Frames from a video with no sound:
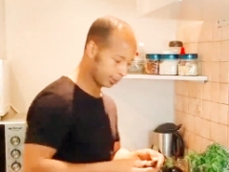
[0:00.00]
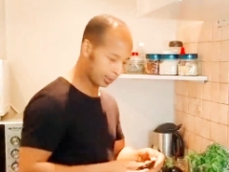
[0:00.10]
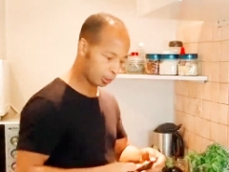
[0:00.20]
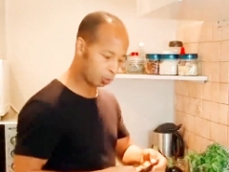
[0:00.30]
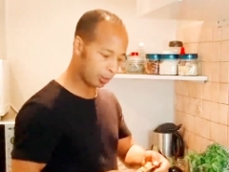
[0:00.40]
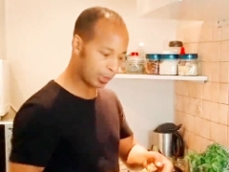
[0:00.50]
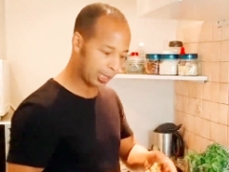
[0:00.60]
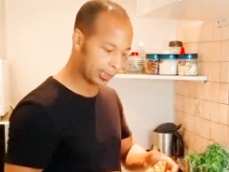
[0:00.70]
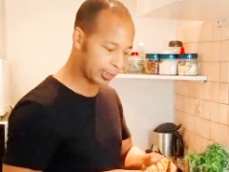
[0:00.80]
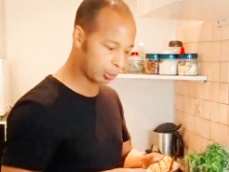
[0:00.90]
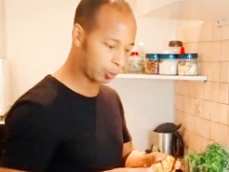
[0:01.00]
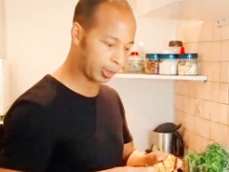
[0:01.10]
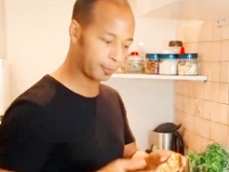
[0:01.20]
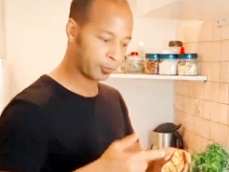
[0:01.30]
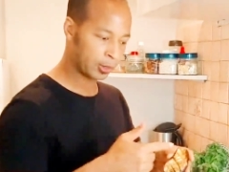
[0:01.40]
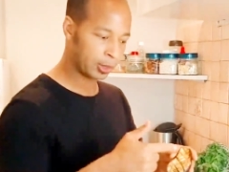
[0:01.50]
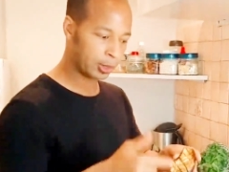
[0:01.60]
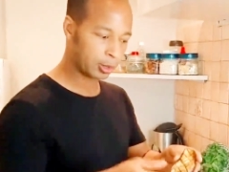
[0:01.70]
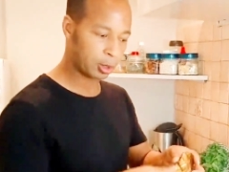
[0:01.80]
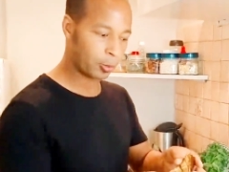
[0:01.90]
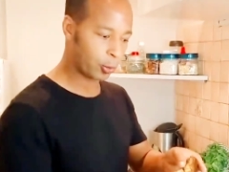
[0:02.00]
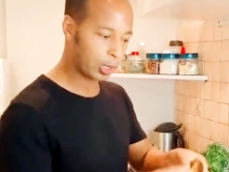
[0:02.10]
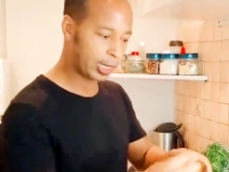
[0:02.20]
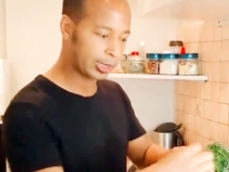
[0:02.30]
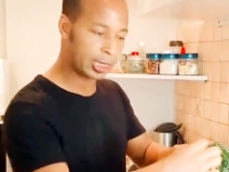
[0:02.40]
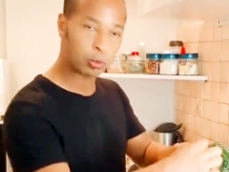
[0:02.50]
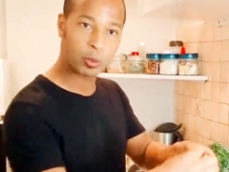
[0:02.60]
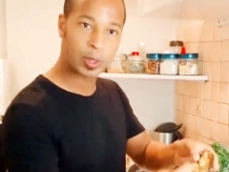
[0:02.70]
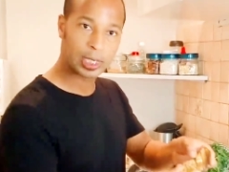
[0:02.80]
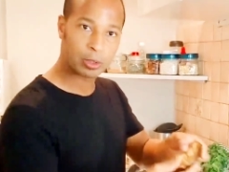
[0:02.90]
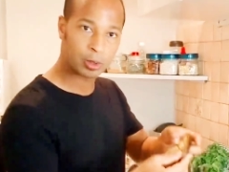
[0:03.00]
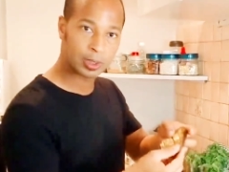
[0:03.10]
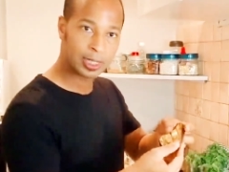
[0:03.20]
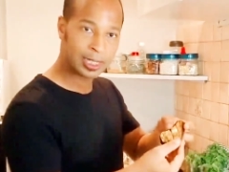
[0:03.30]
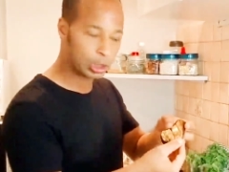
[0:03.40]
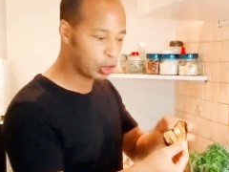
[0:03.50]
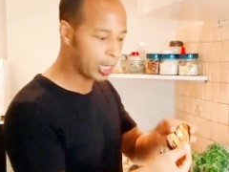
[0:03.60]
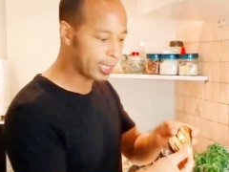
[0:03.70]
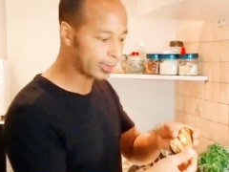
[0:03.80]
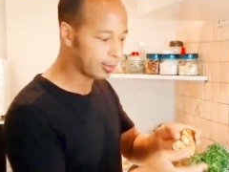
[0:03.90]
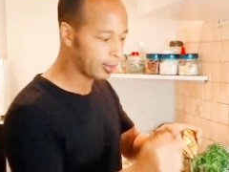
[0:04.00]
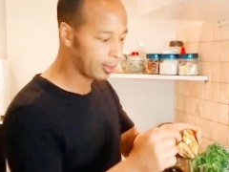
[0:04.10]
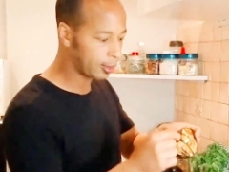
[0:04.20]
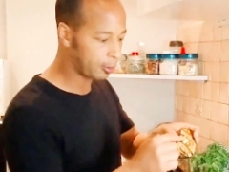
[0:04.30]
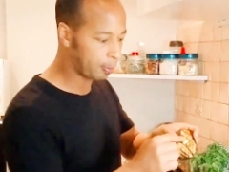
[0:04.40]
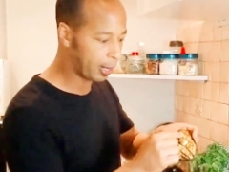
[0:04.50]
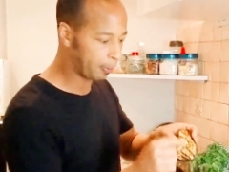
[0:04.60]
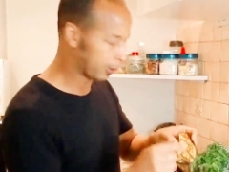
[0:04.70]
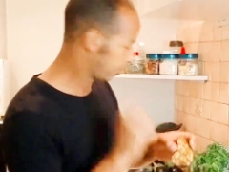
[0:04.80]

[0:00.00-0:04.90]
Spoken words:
It will be like this one. So like that we will use just pulp it.